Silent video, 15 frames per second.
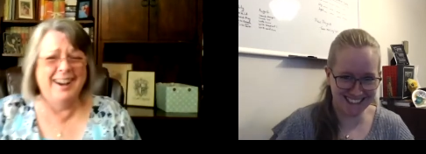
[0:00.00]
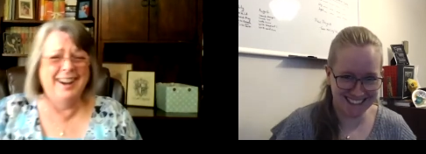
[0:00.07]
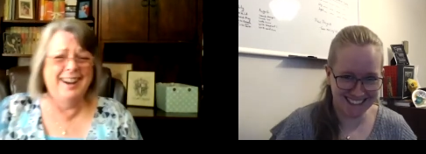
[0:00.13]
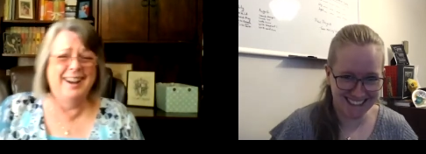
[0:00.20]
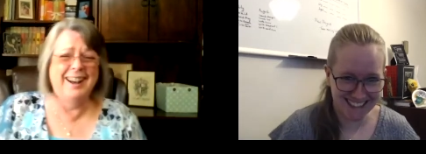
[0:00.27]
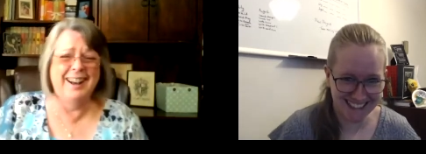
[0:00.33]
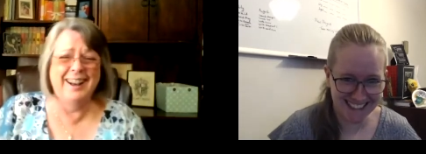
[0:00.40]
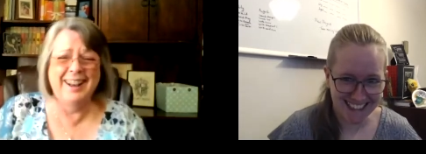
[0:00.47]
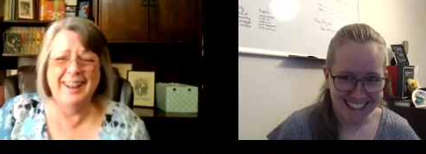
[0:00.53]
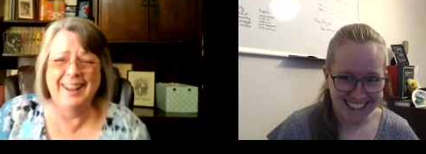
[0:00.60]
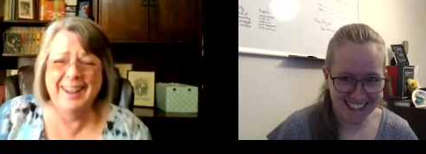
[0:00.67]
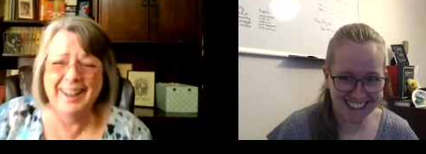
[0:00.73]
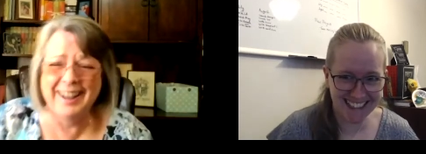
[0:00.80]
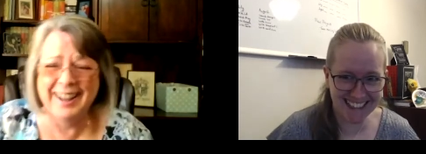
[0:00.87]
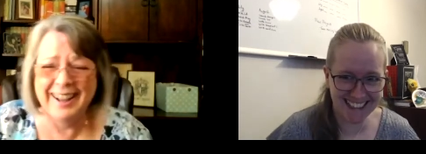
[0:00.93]

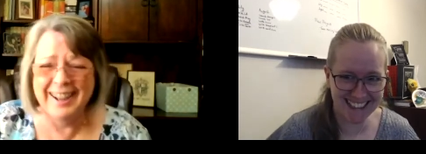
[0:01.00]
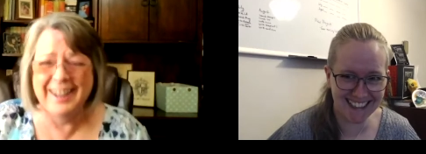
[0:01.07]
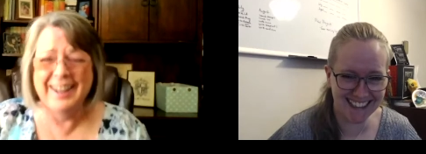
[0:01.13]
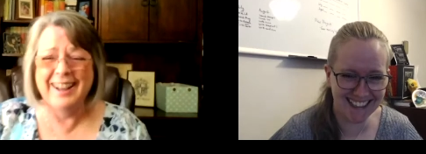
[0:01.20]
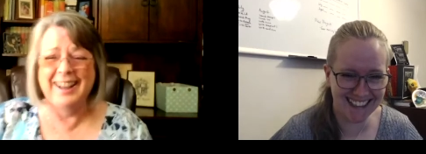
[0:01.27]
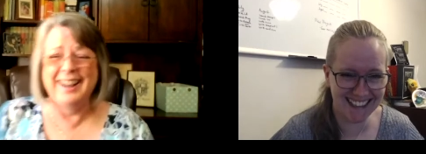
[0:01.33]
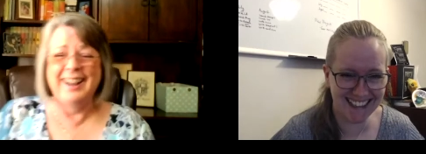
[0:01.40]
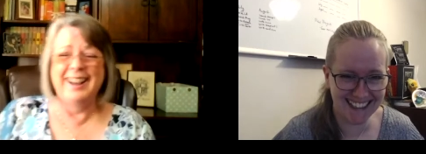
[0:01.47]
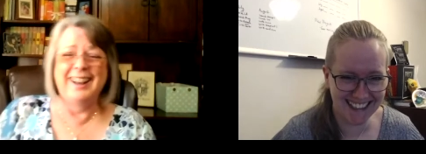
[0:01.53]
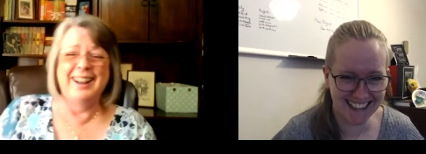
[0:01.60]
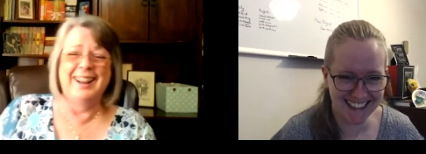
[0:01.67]
Nobody speaks.